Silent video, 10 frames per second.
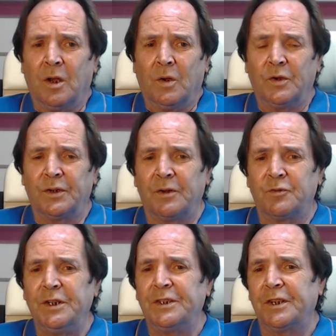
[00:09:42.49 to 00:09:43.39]
who's a
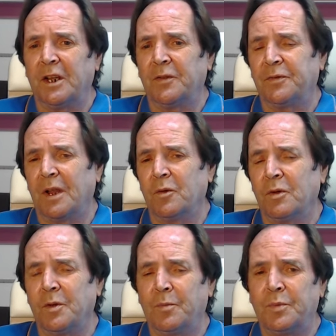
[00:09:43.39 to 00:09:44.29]
research fellow
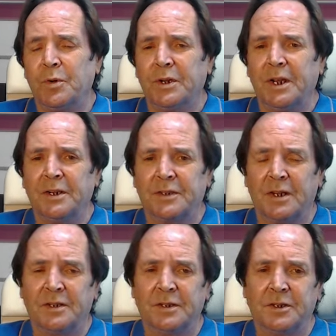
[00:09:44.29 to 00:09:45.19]
at the Brookings
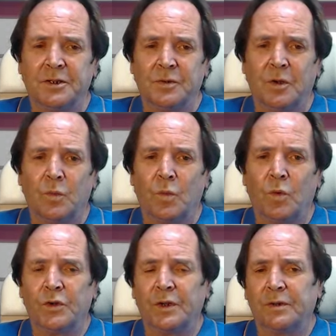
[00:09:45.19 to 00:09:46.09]
Institute in
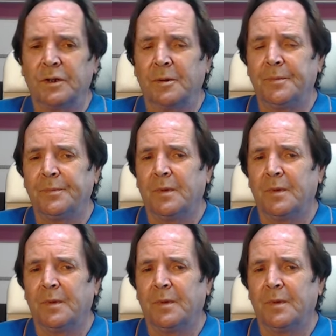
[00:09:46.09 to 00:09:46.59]
Washington.